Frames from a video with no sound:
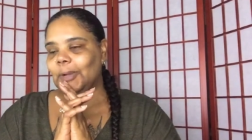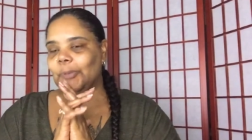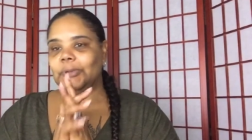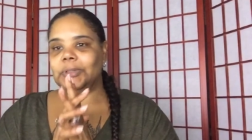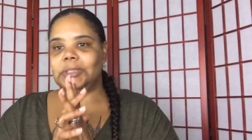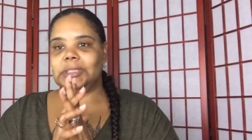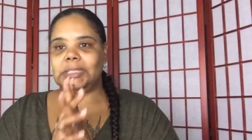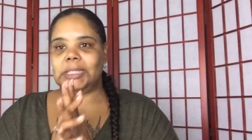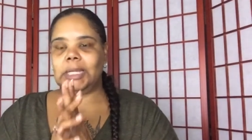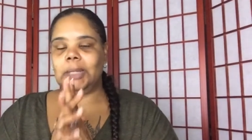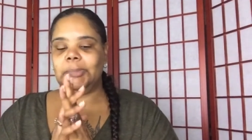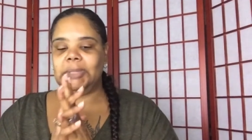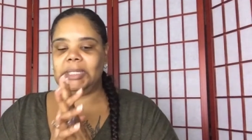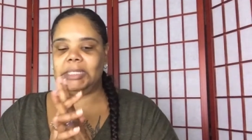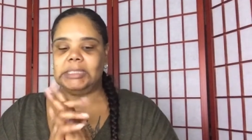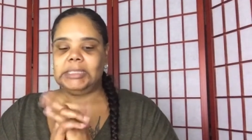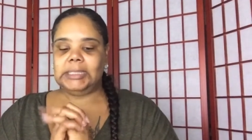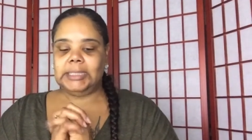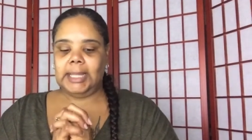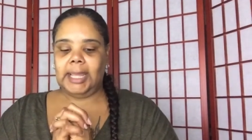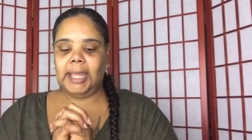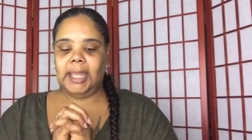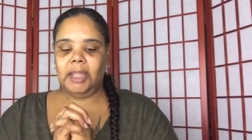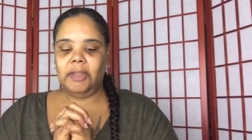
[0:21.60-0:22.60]
I wanted to come in
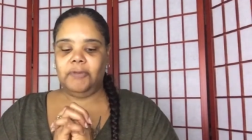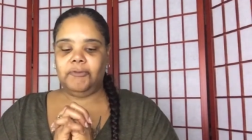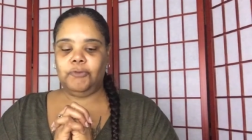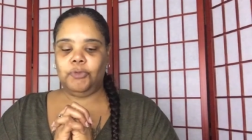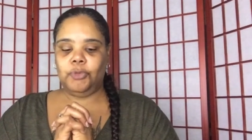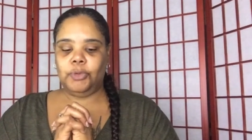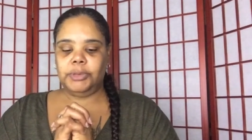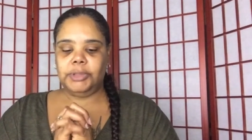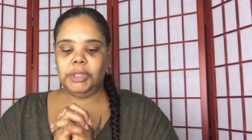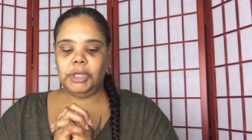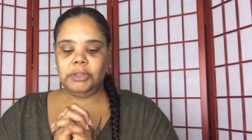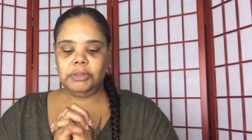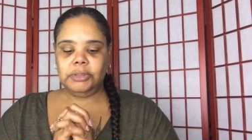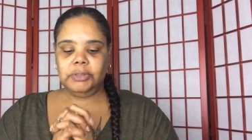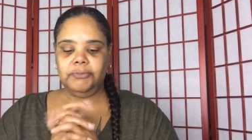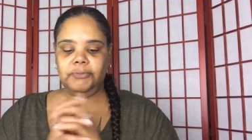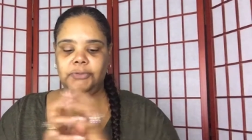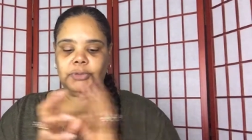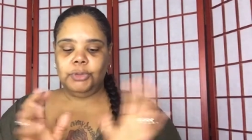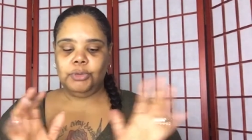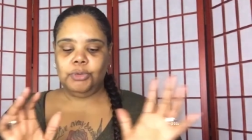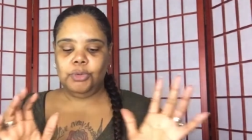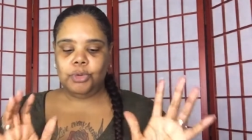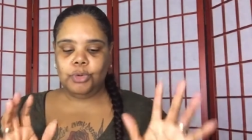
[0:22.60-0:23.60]
today for those of
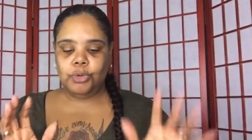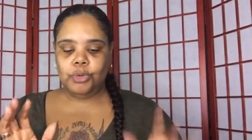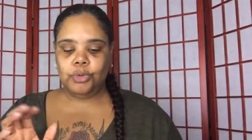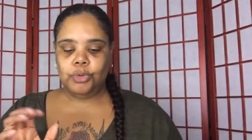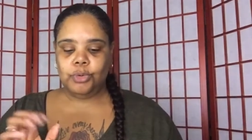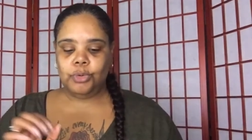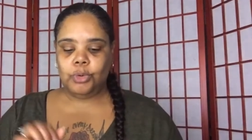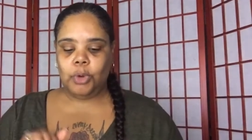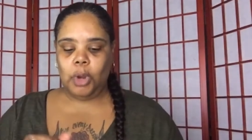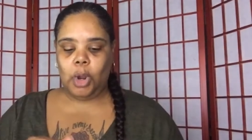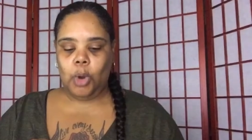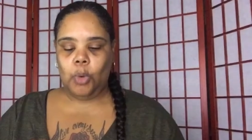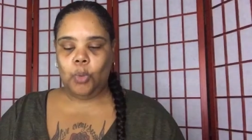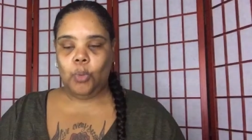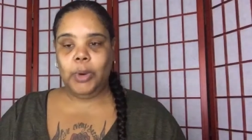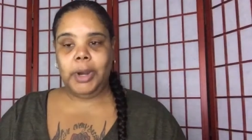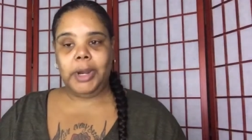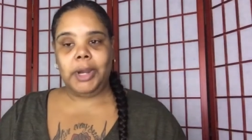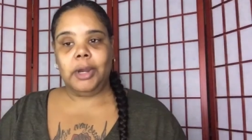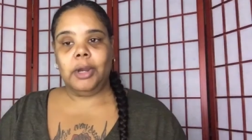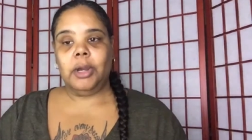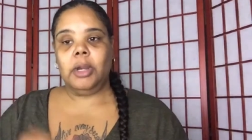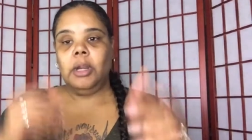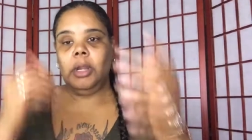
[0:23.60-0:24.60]
you who
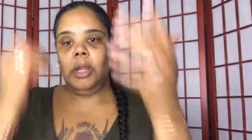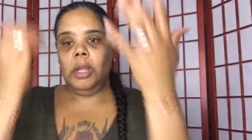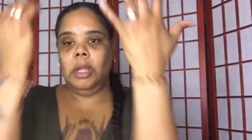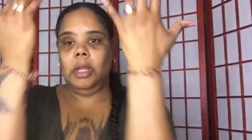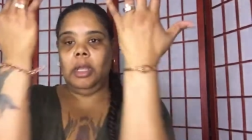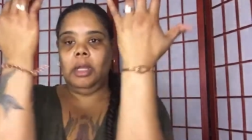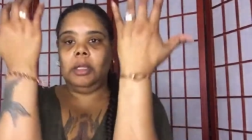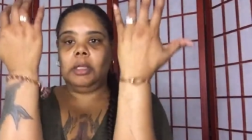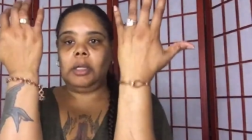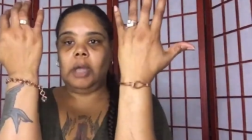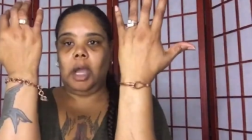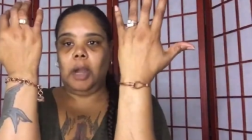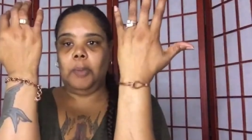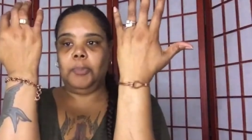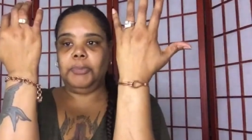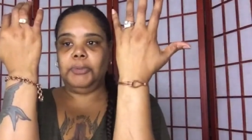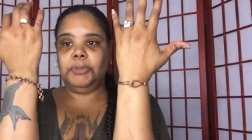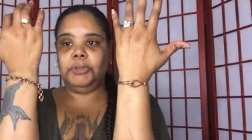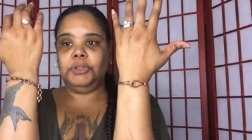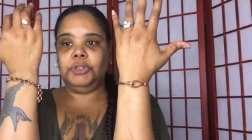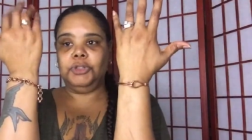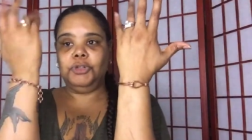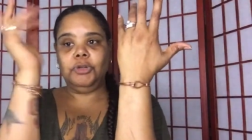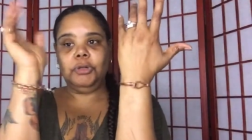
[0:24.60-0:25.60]
wear
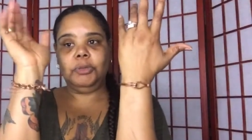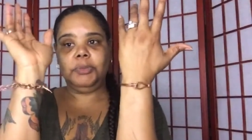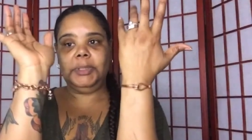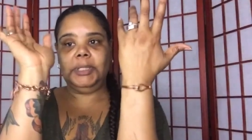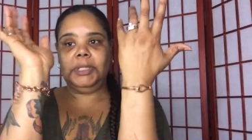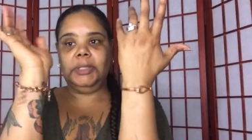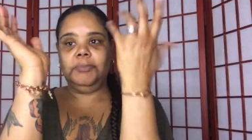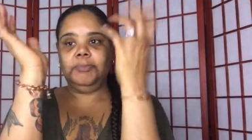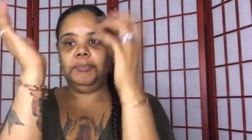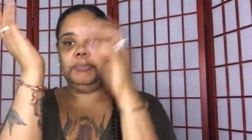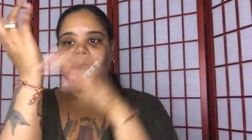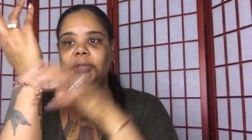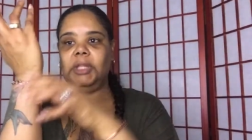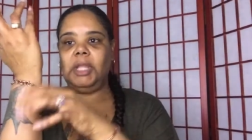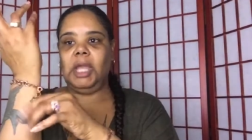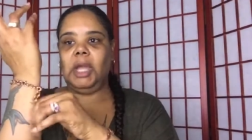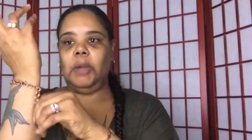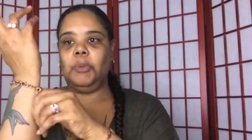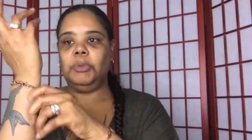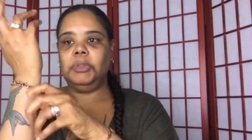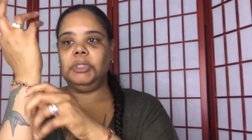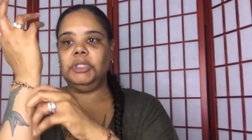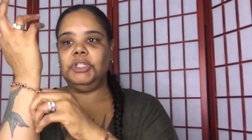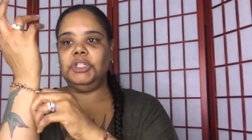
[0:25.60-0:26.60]
copper jewelry. I
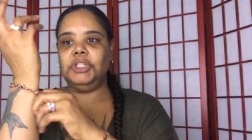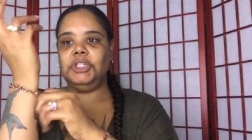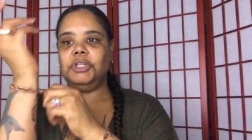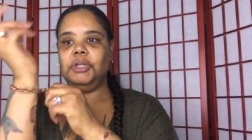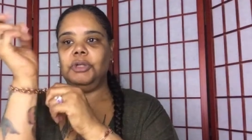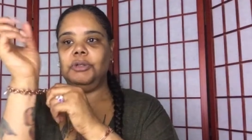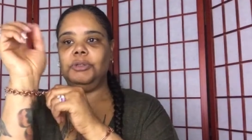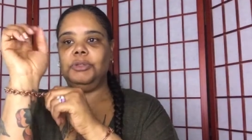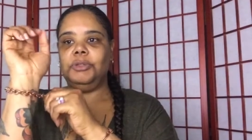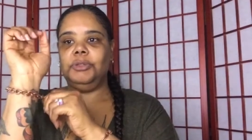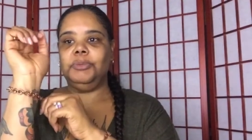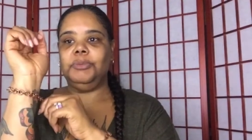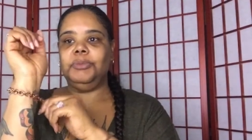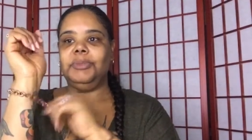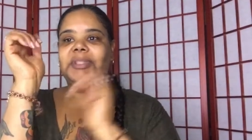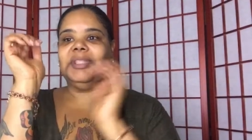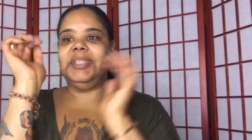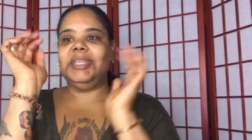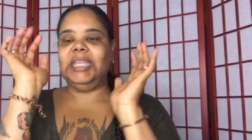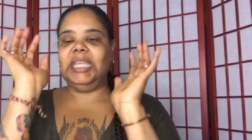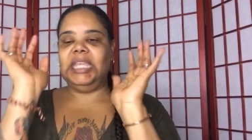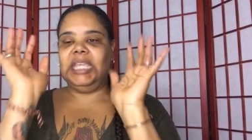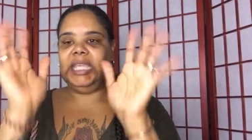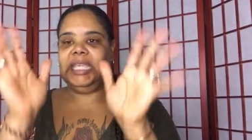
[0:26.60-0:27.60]
want to show you
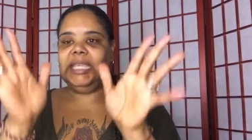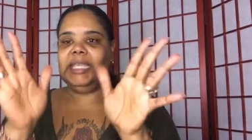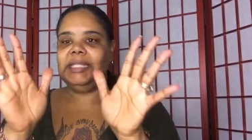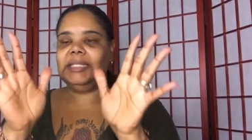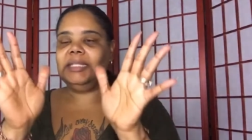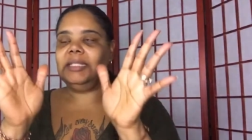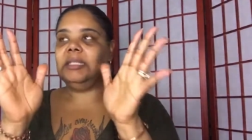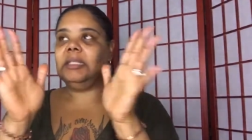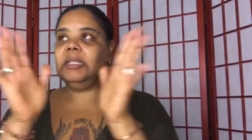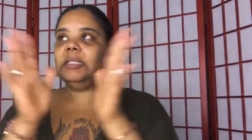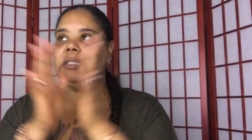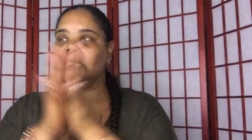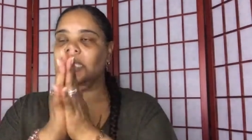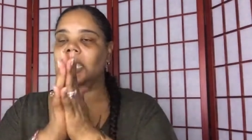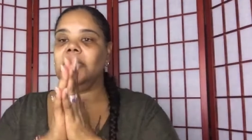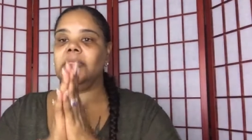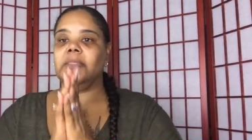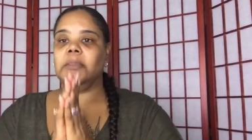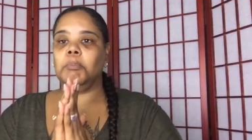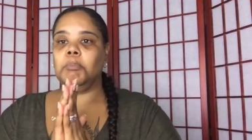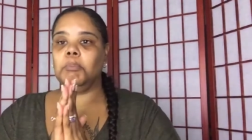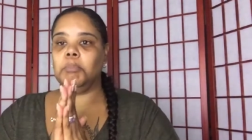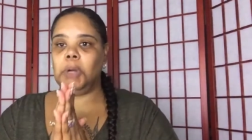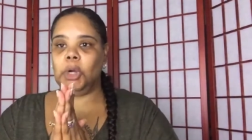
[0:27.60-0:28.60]
the easiest
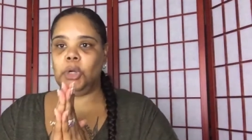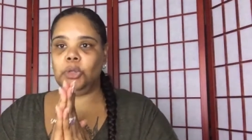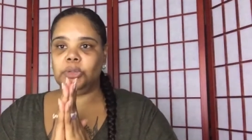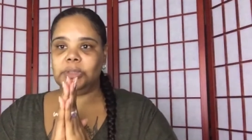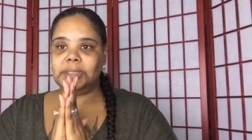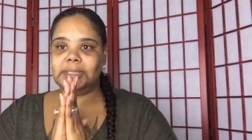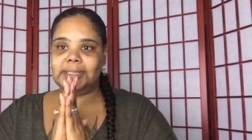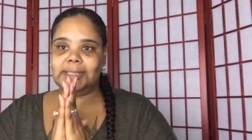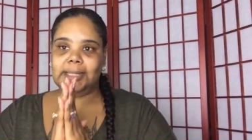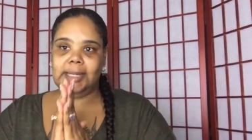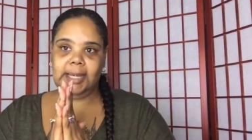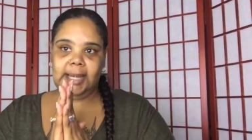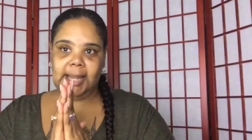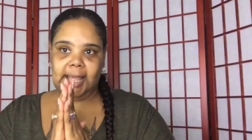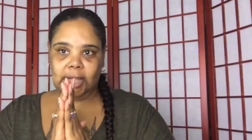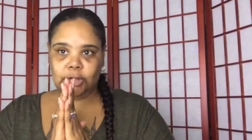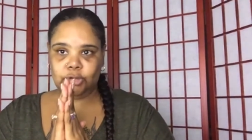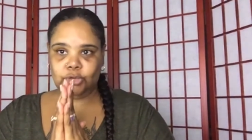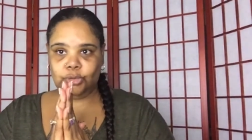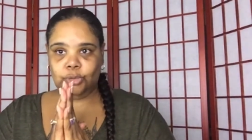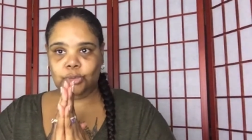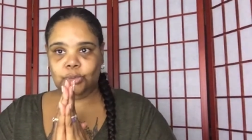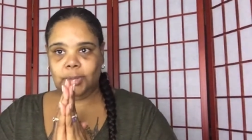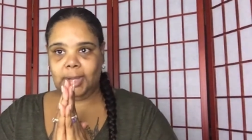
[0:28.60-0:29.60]
and the most
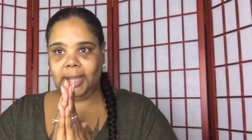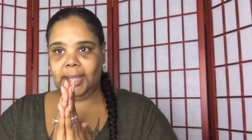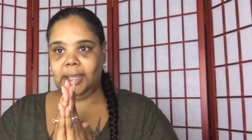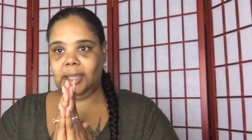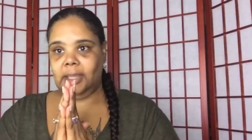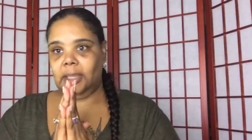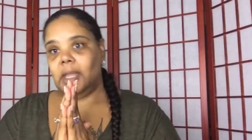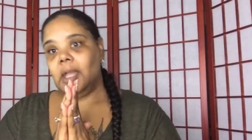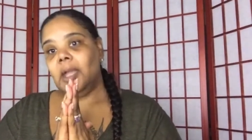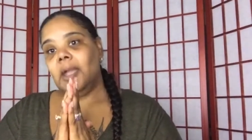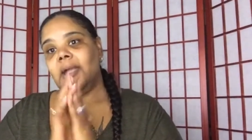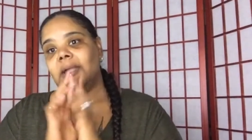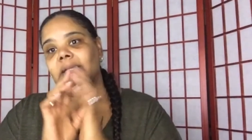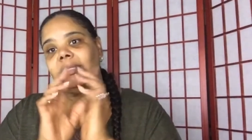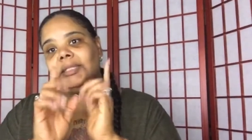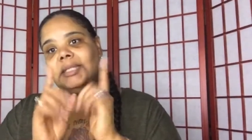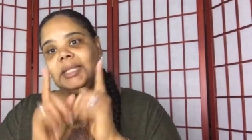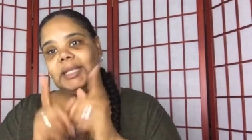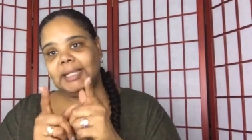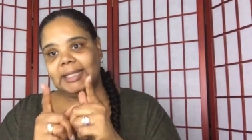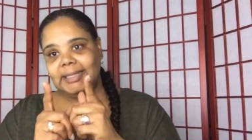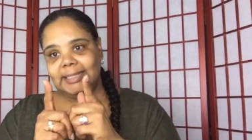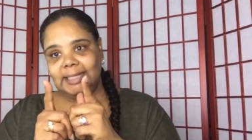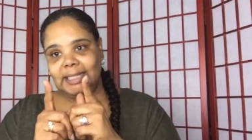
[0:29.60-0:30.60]
natural way
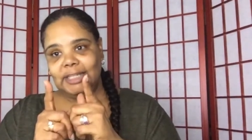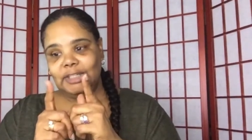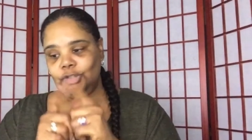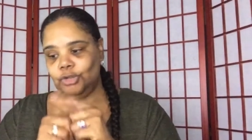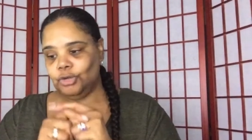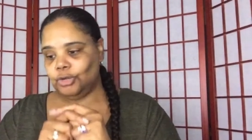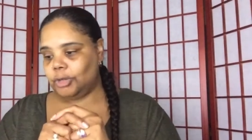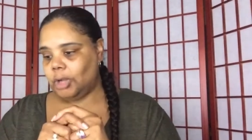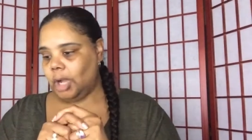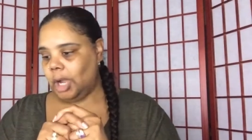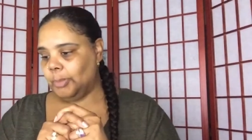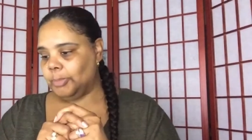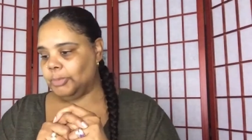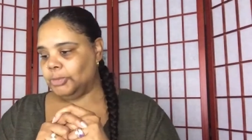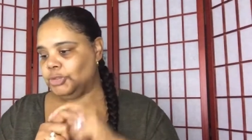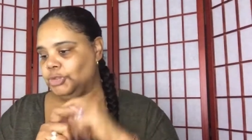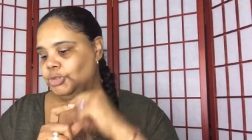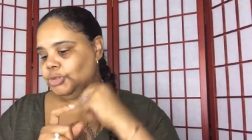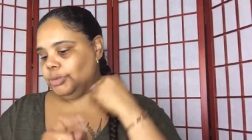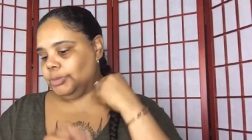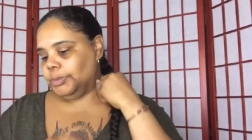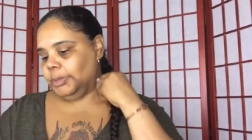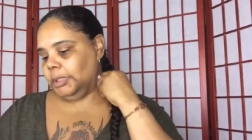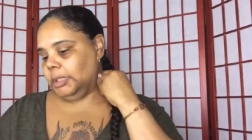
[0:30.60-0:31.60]
to clean your copper
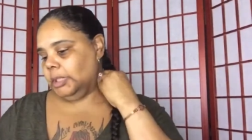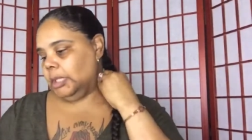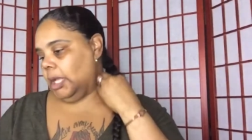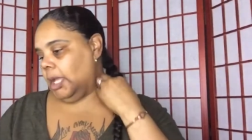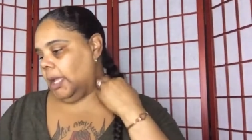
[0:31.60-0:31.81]
jewelry.